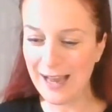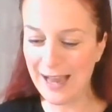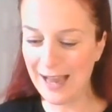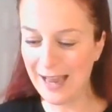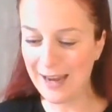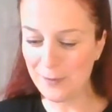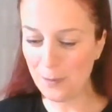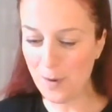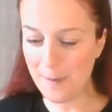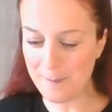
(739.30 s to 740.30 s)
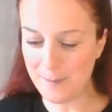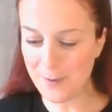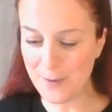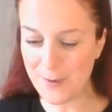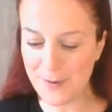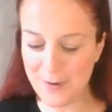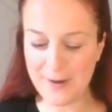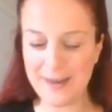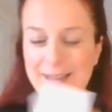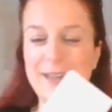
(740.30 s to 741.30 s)
And one more.
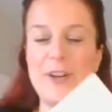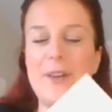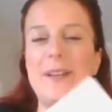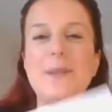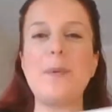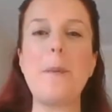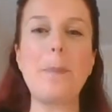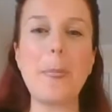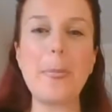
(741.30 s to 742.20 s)
Let's have a go at this one.